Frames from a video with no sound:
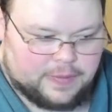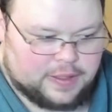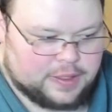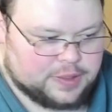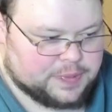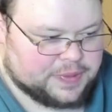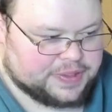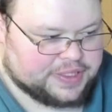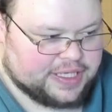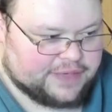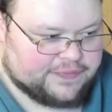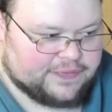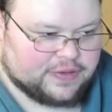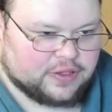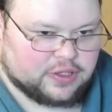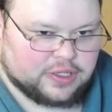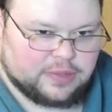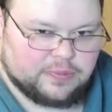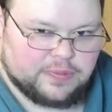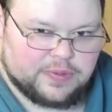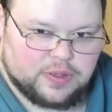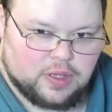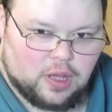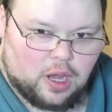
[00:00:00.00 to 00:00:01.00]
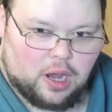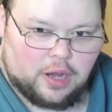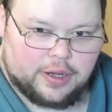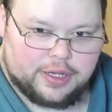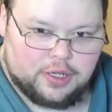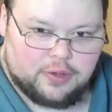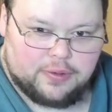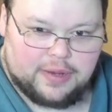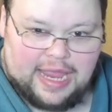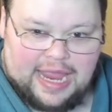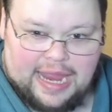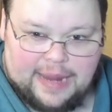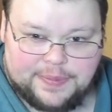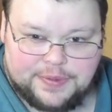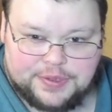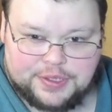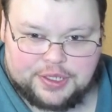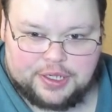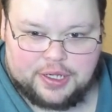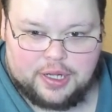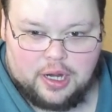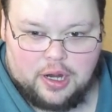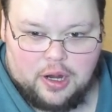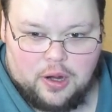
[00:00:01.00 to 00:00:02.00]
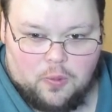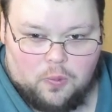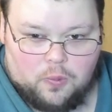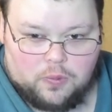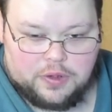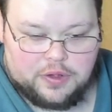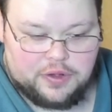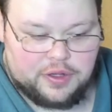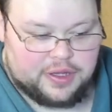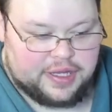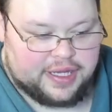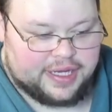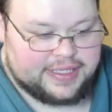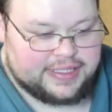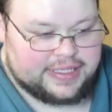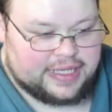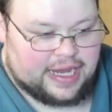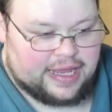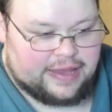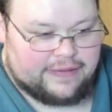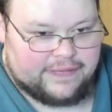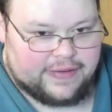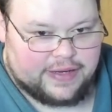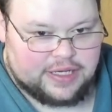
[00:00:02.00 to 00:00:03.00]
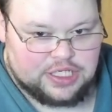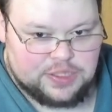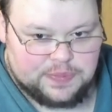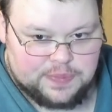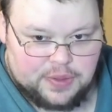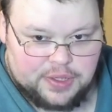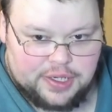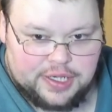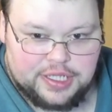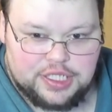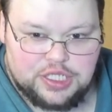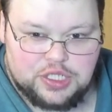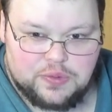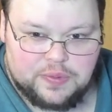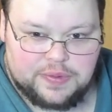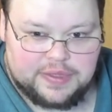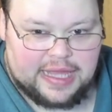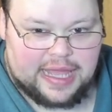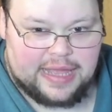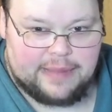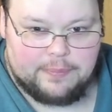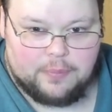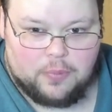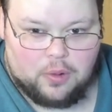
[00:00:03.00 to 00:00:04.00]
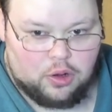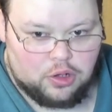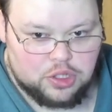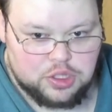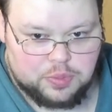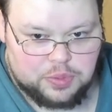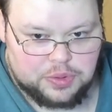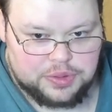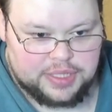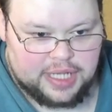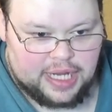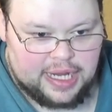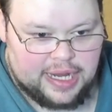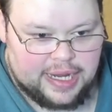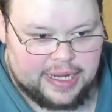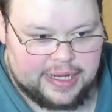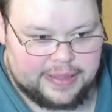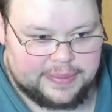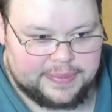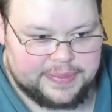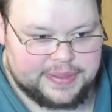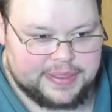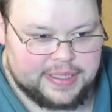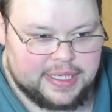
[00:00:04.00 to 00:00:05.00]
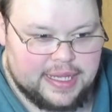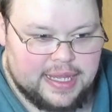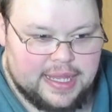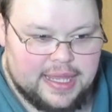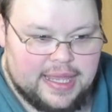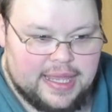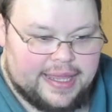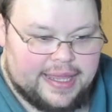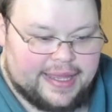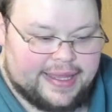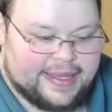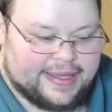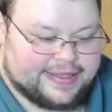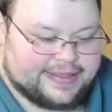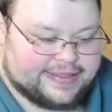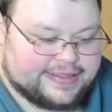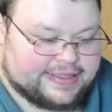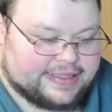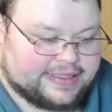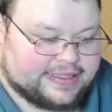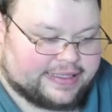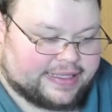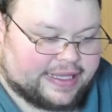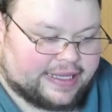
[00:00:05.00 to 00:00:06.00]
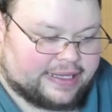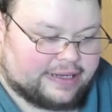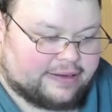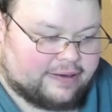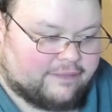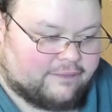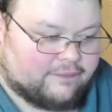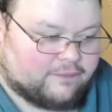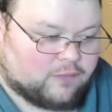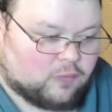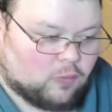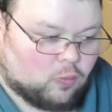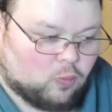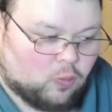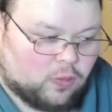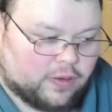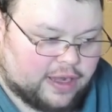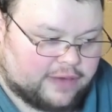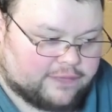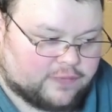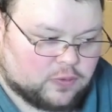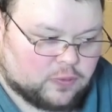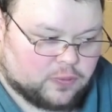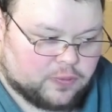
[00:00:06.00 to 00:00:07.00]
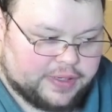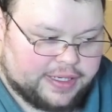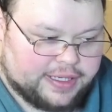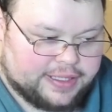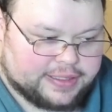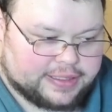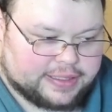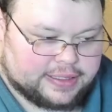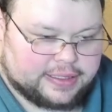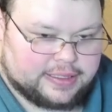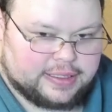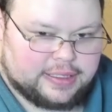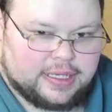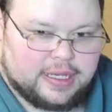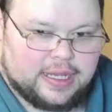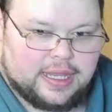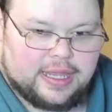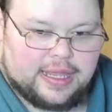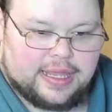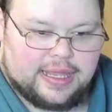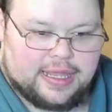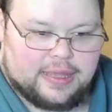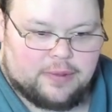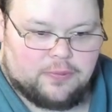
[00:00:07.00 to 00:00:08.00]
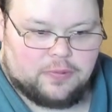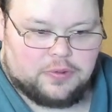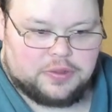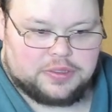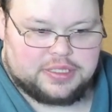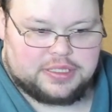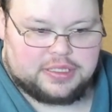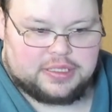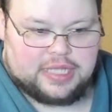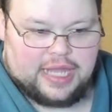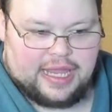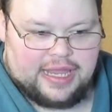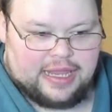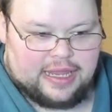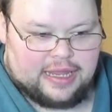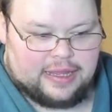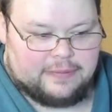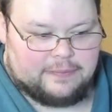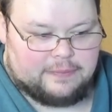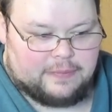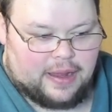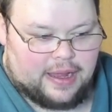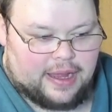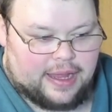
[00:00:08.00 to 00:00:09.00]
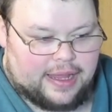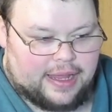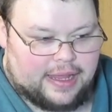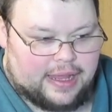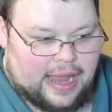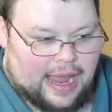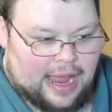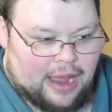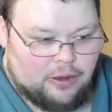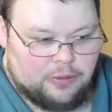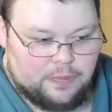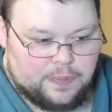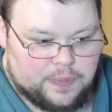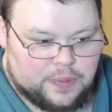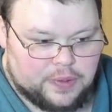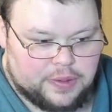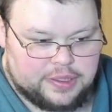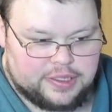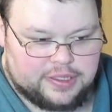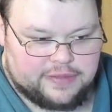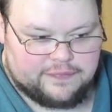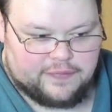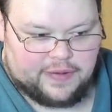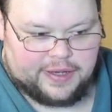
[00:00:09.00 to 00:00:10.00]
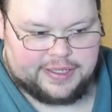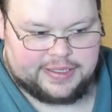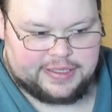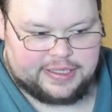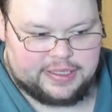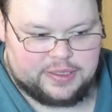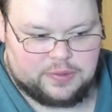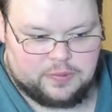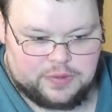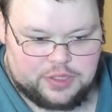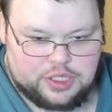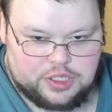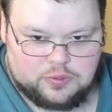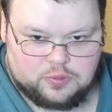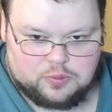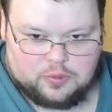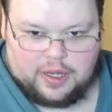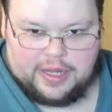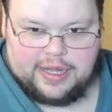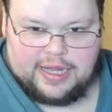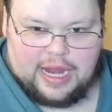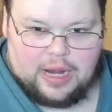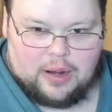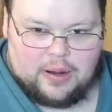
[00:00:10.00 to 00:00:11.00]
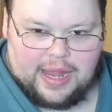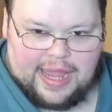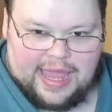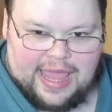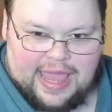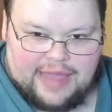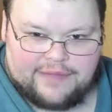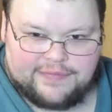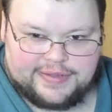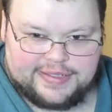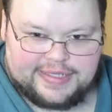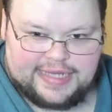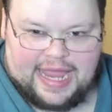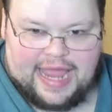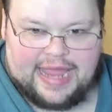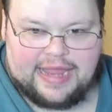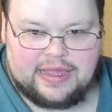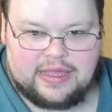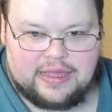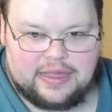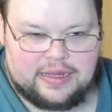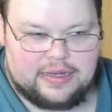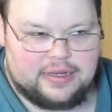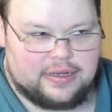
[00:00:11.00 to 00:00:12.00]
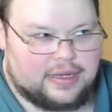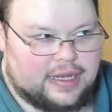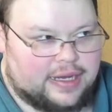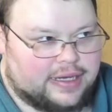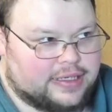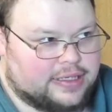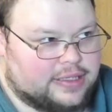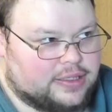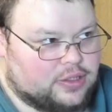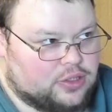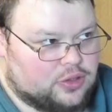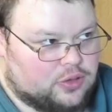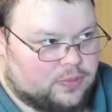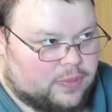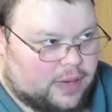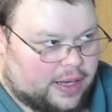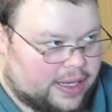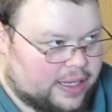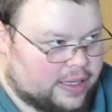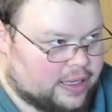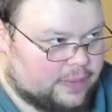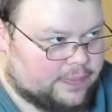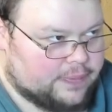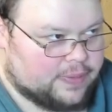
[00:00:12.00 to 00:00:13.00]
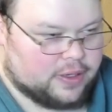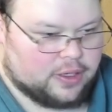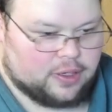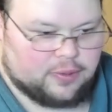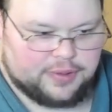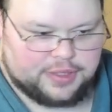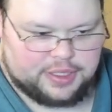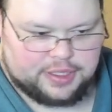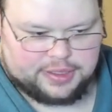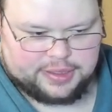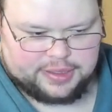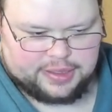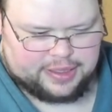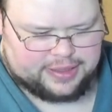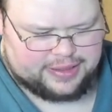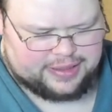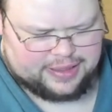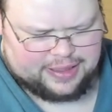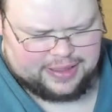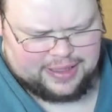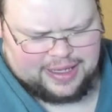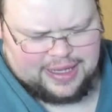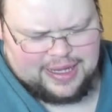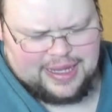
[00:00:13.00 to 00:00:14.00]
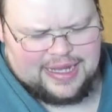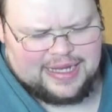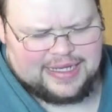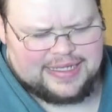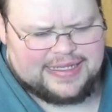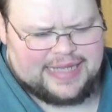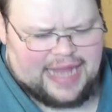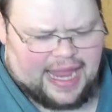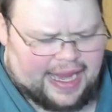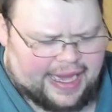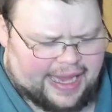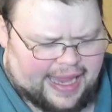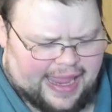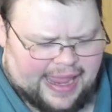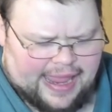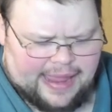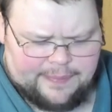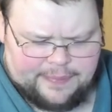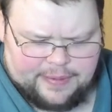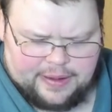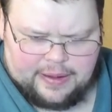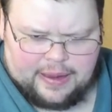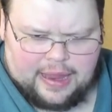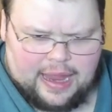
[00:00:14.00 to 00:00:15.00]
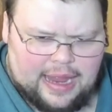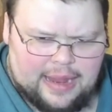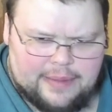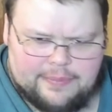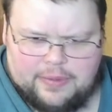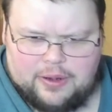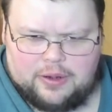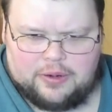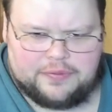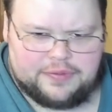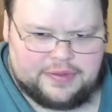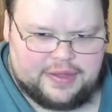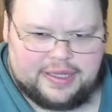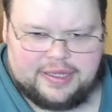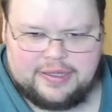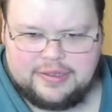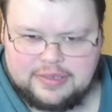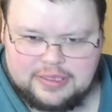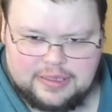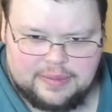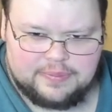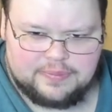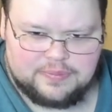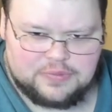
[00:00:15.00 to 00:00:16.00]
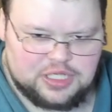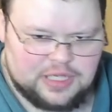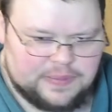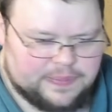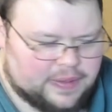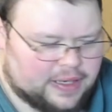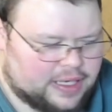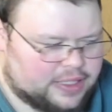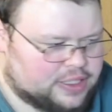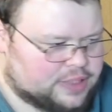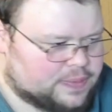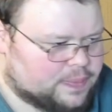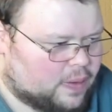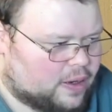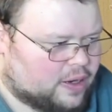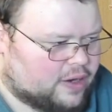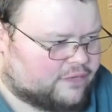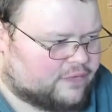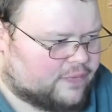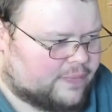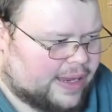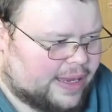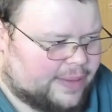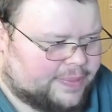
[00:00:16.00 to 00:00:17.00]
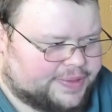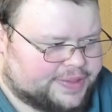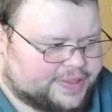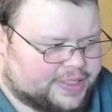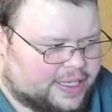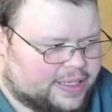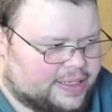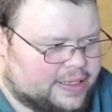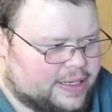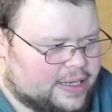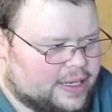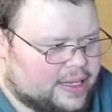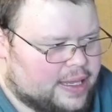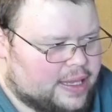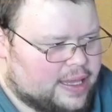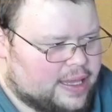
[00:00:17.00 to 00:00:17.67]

Specifically with audio capture. One of the things that I've experienced with that multiple times is that for whatever reason, it will take my output devices, which is right now I have a DAC connected to my computer, which is it's a DAC amp combo thing, some cheap that I just bought from Amazon.